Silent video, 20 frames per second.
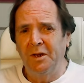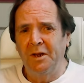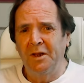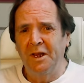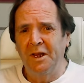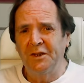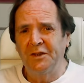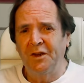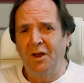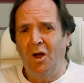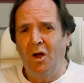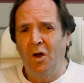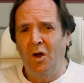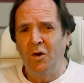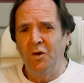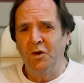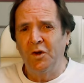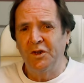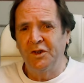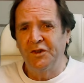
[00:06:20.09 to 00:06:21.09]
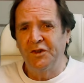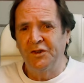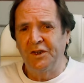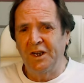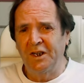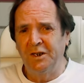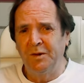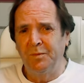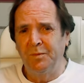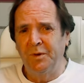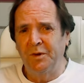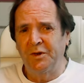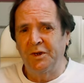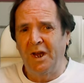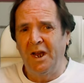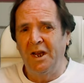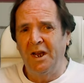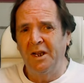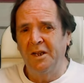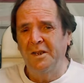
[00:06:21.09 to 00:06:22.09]
and that's a
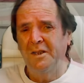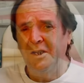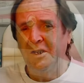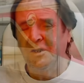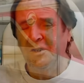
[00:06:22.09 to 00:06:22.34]
160% increase